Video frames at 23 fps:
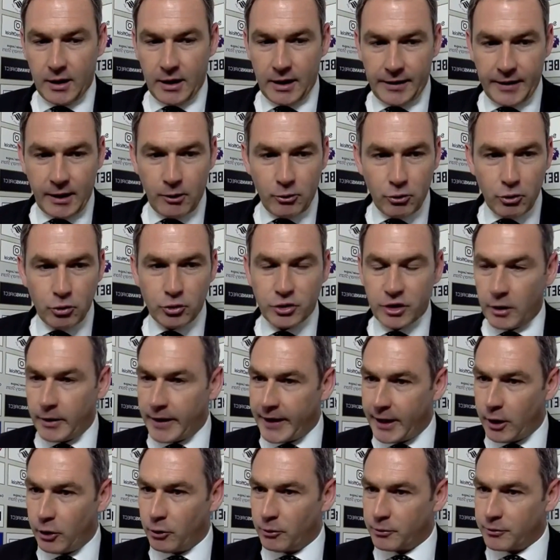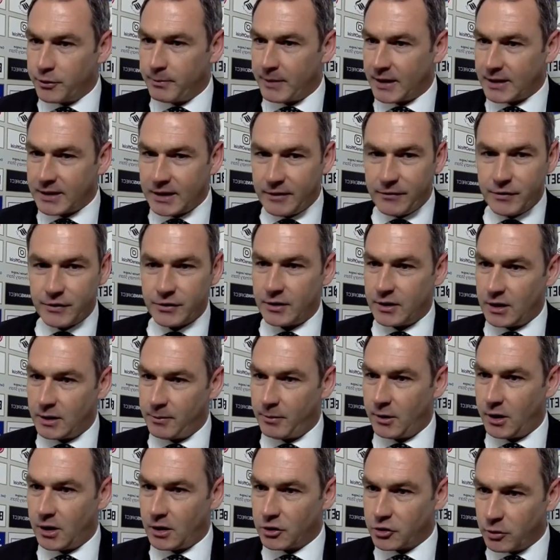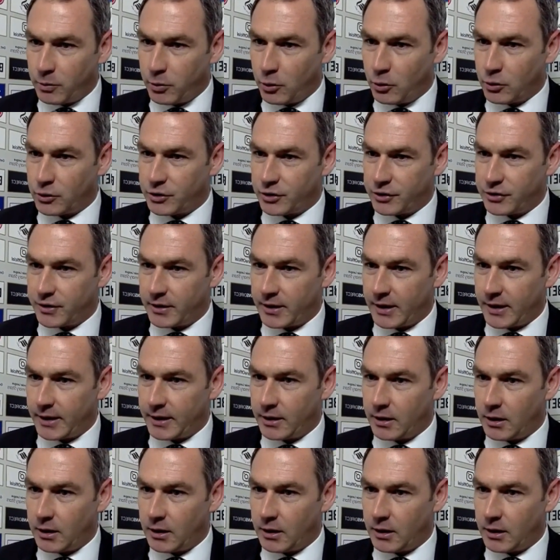And they were also helped magnificently by our supporters today.